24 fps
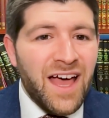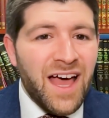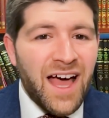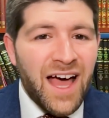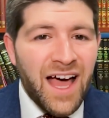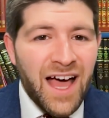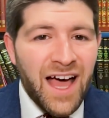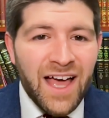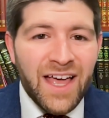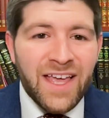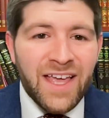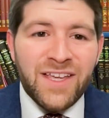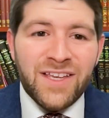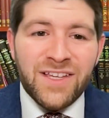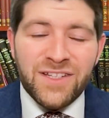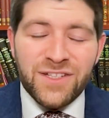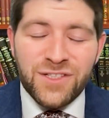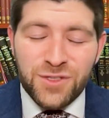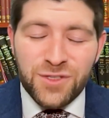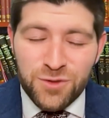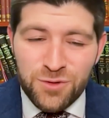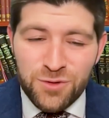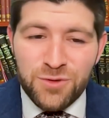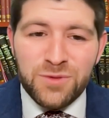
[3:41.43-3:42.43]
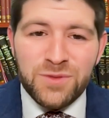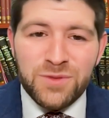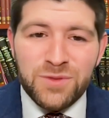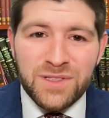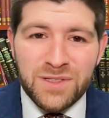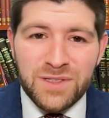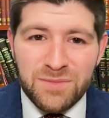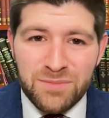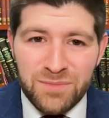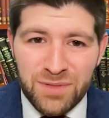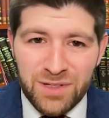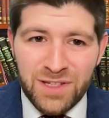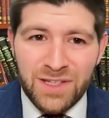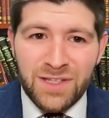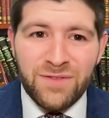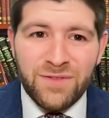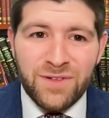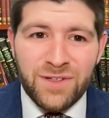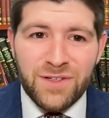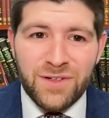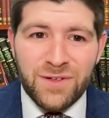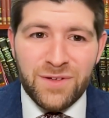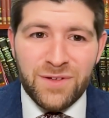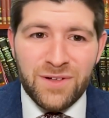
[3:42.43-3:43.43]
I truly believe
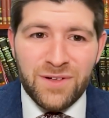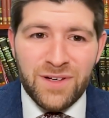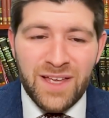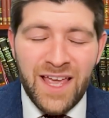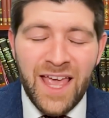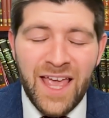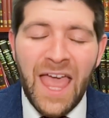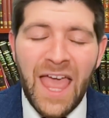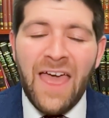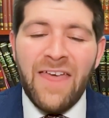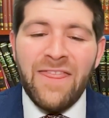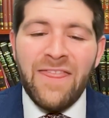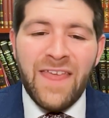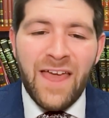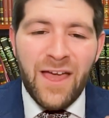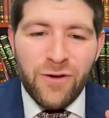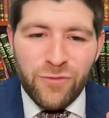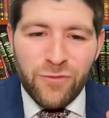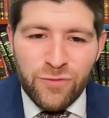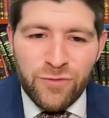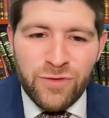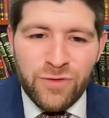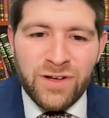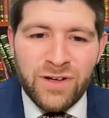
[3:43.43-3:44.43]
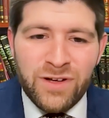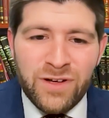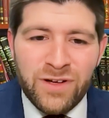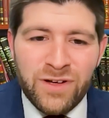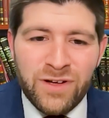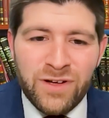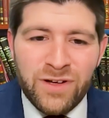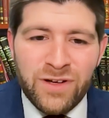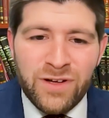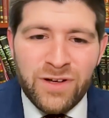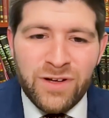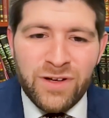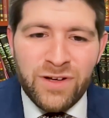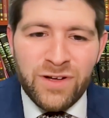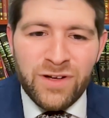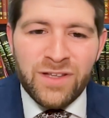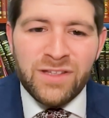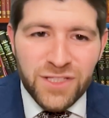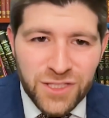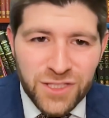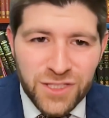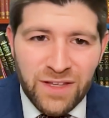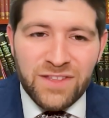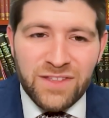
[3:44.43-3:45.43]
in you. And that really
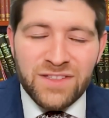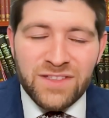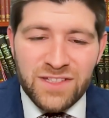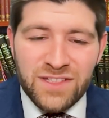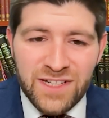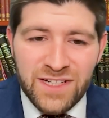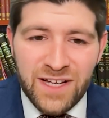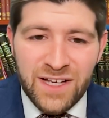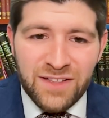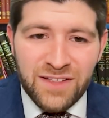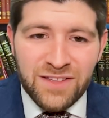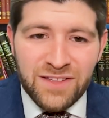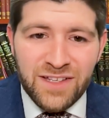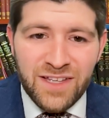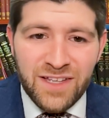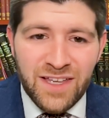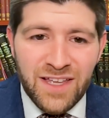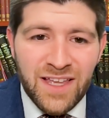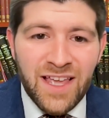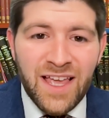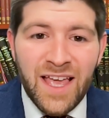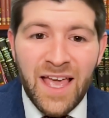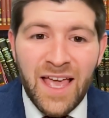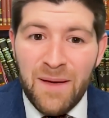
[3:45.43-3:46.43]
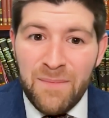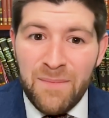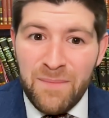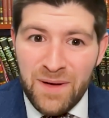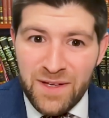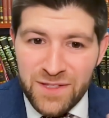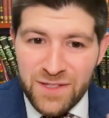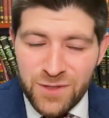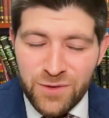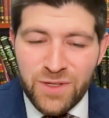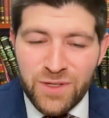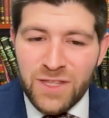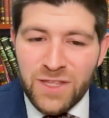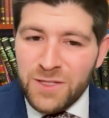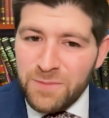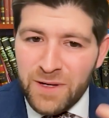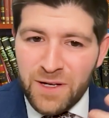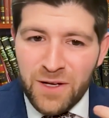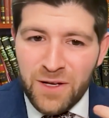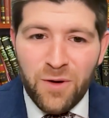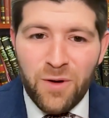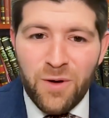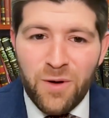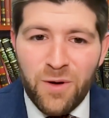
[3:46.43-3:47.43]
strengthens the child. And by doing this, by
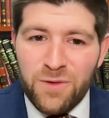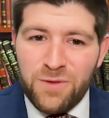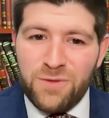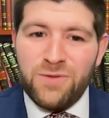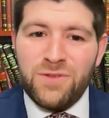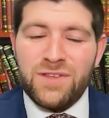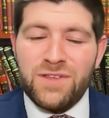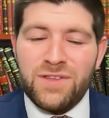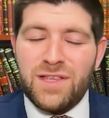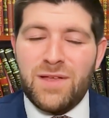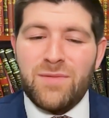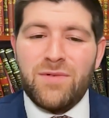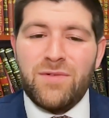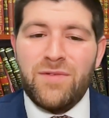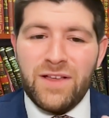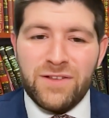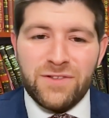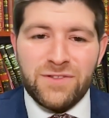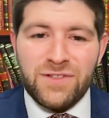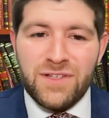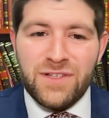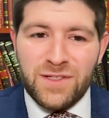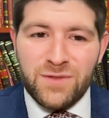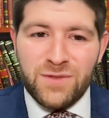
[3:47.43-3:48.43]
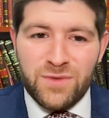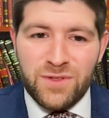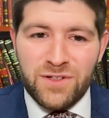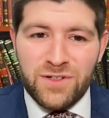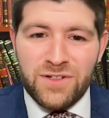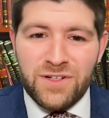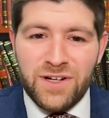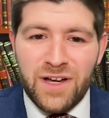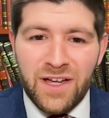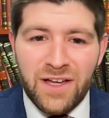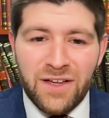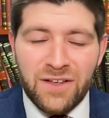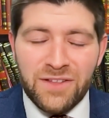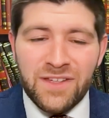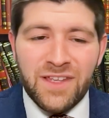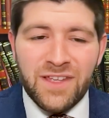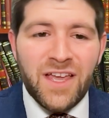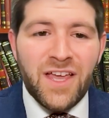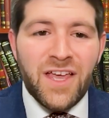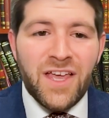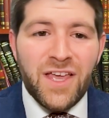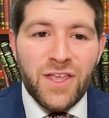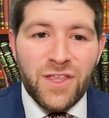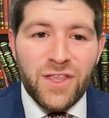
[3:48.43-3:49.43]
going through this type of exercise with your child,
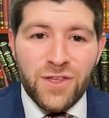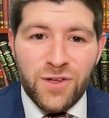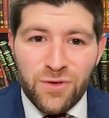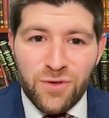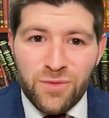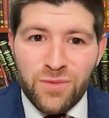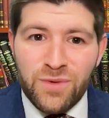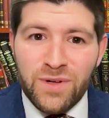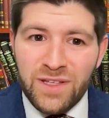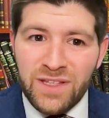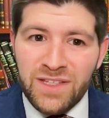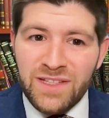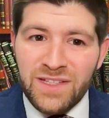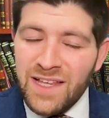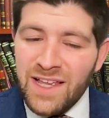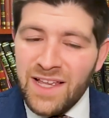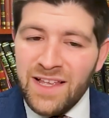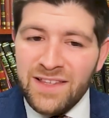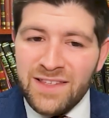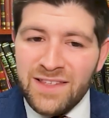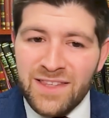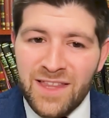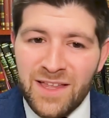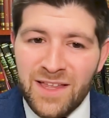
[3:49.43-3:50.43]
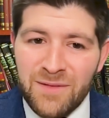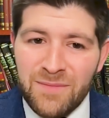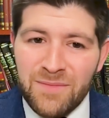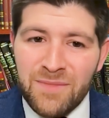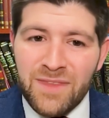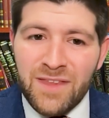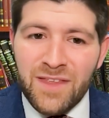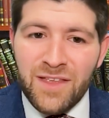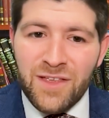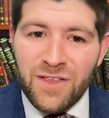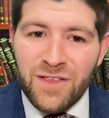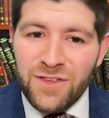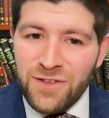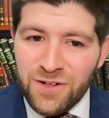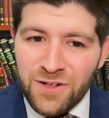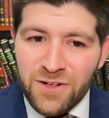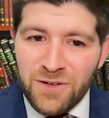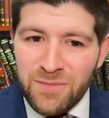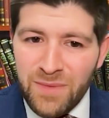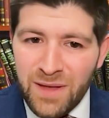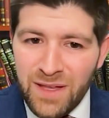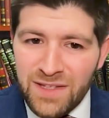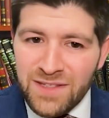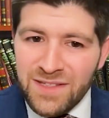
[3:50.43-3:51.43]
you're really saying to them, you're
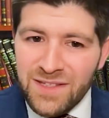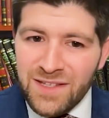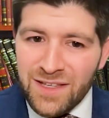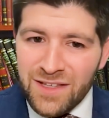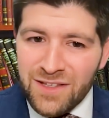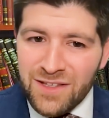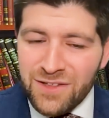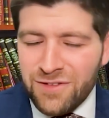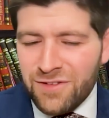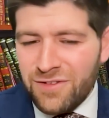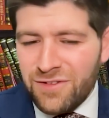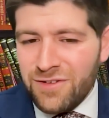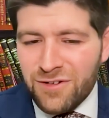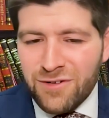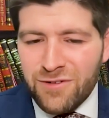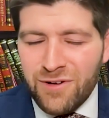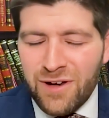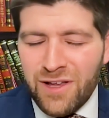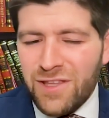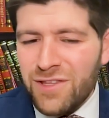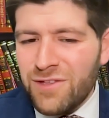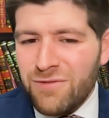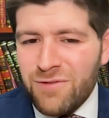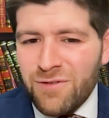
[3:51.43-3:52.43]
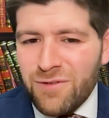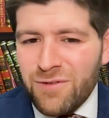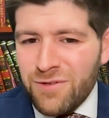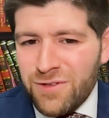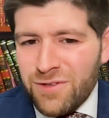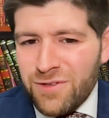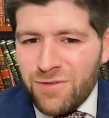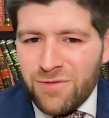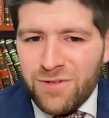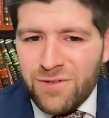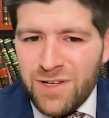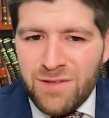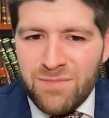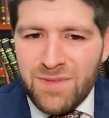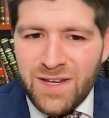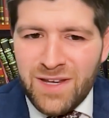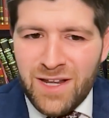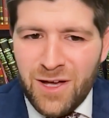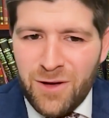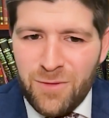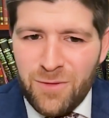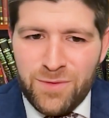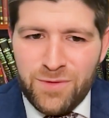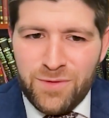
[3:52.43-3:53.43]
amazing. You're great. You don't need me to
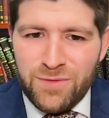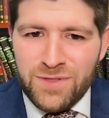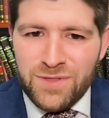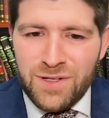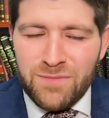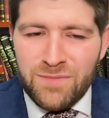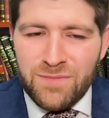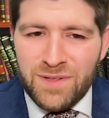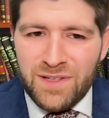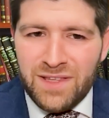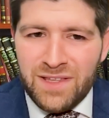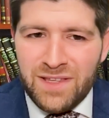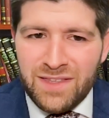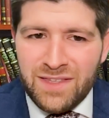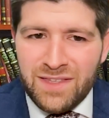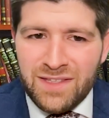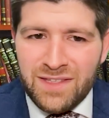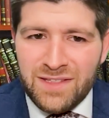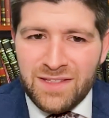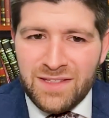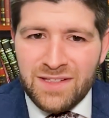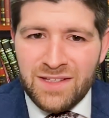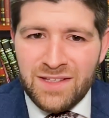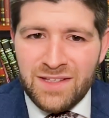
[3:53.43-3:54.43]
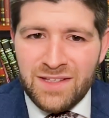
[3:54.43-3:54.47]
help you with something like this.